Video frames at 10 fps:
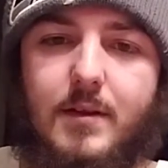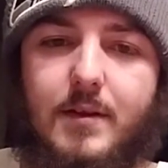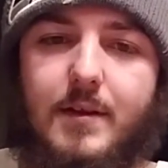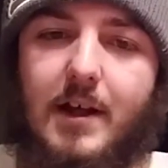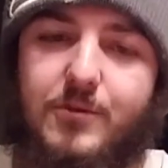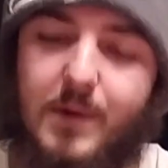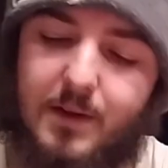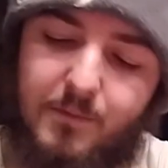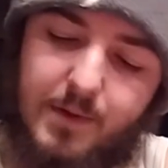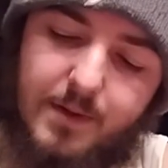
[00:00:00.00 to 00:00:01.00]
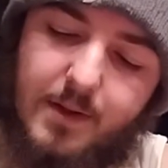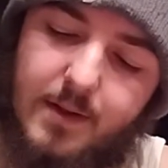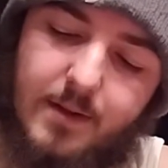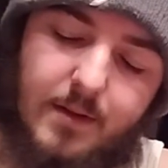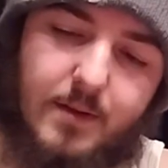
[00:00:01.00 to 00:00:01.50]
That's relevant.
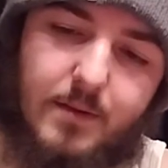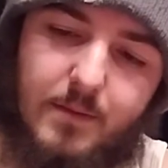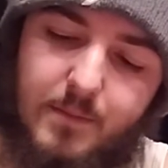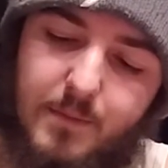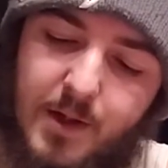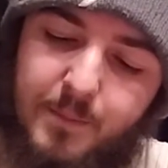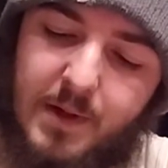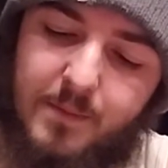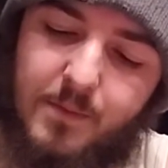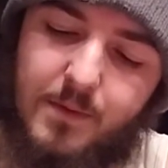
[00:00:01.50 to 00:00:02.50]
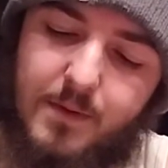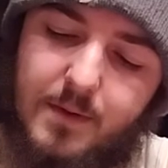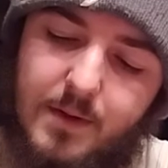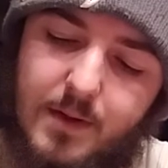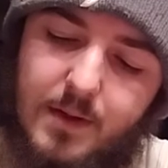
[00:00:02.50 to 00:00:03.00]
Many people.
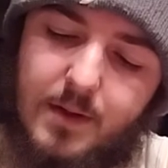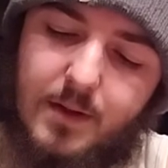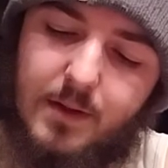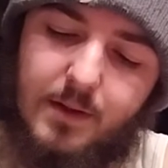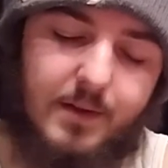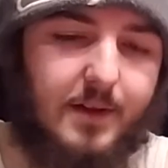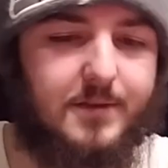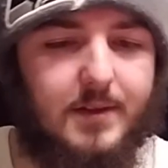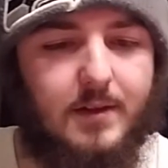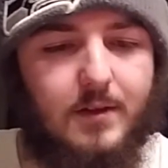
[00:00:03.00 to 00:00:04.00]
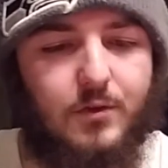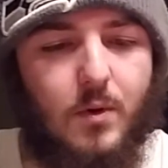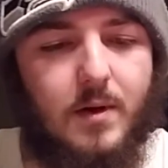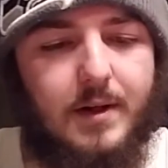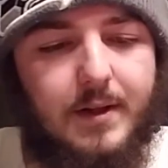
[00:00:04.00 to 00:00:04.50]
Distant
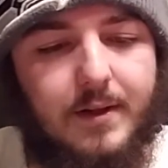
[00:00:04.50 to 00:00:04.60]
enjoyments